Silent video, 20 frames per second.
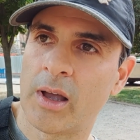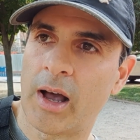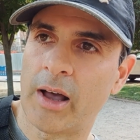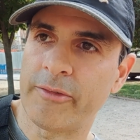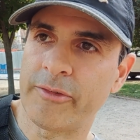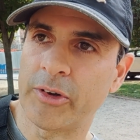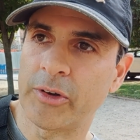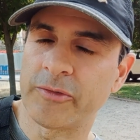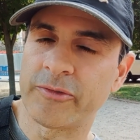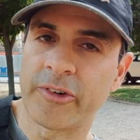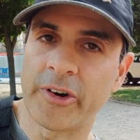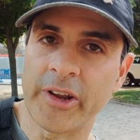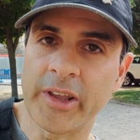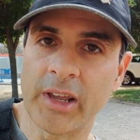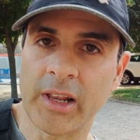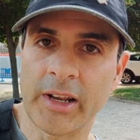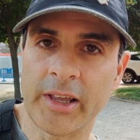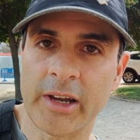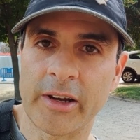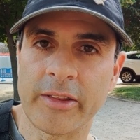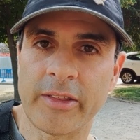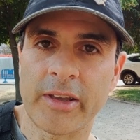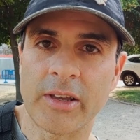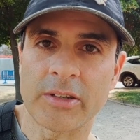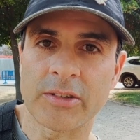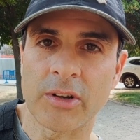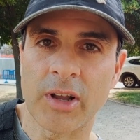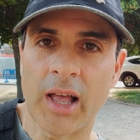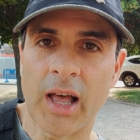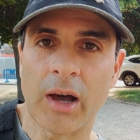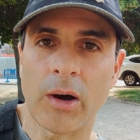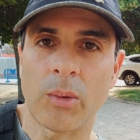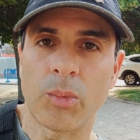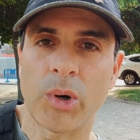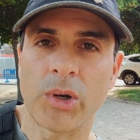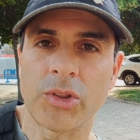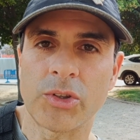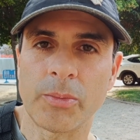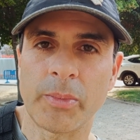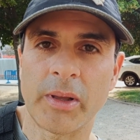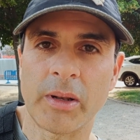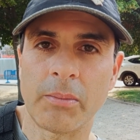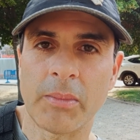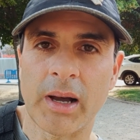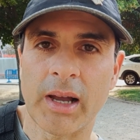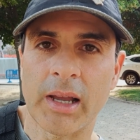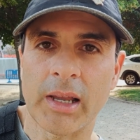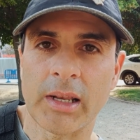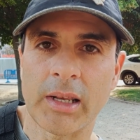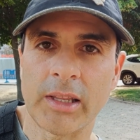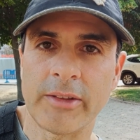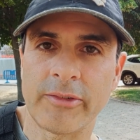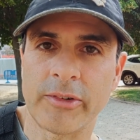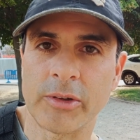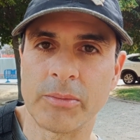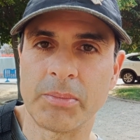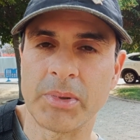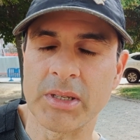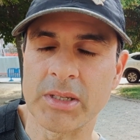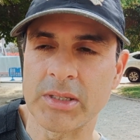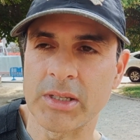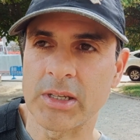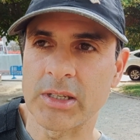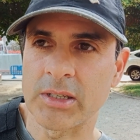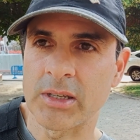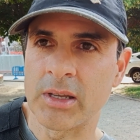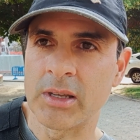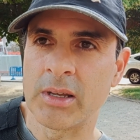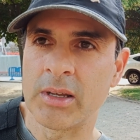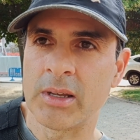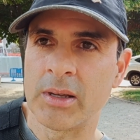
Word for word: I've got very clear ideas on how I want to build my LiveGood business.